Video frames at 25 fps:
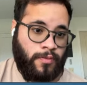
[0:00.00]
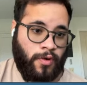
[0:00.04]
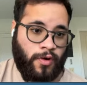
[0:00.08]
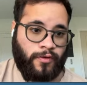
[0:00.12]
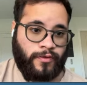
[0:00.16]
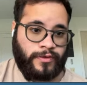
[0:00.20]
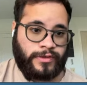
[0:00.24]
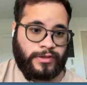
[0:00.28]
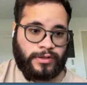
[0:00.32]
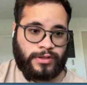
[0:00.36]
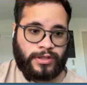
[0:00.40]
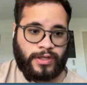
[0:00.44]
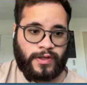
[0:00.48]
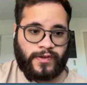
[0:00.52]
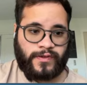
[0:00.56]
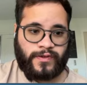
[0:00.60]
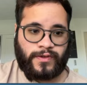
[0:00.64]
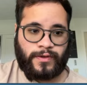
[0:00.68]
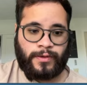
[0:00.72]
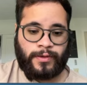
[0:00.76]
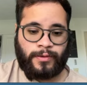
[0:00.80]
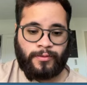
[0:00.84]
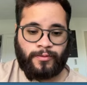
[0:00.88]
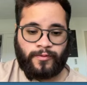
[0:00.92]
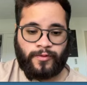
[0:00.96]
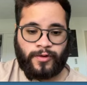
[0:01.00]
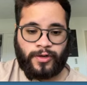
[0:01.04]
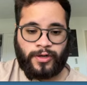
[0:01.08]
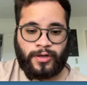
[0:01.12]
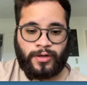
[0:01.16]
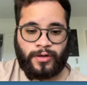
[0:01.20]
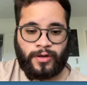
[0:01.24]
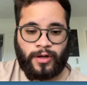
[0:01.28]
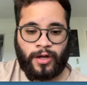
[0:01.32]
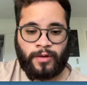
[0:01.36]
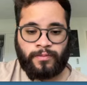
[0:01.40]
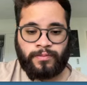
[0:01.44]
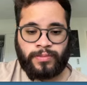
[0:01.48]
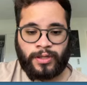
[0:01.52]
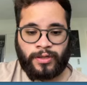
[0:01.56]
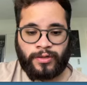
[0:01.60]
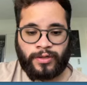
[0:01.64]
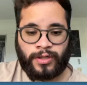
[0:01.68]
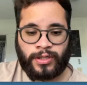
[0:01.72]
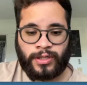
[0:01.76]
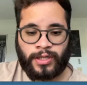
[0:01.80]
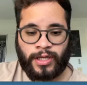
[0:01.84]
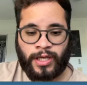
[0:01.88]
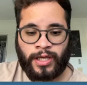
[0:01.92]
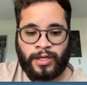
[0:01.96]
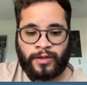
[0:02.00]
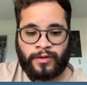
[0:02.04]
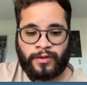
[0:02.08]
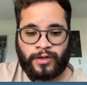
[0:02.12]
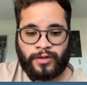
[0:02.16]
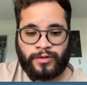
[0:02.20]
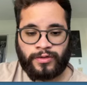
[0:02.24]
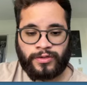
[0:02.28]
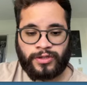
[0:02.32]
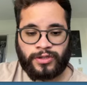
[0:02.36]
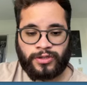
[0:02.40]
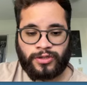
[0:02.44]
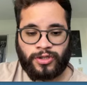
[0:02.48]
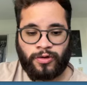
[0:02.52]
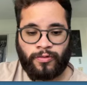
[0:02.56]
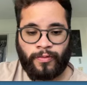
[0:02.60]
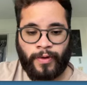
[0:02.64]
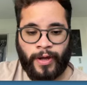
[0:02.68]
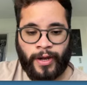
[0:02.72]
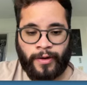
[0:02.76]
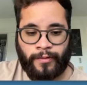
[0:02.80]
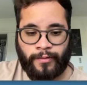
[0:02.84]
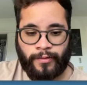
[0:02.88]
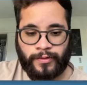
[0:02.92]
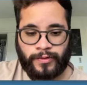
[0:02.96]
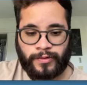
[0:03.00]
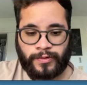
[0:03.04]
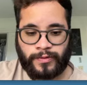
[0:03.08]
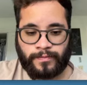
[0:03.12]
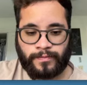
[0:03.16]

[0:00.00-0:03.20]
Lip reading: successfully were uploaded and there is no errors.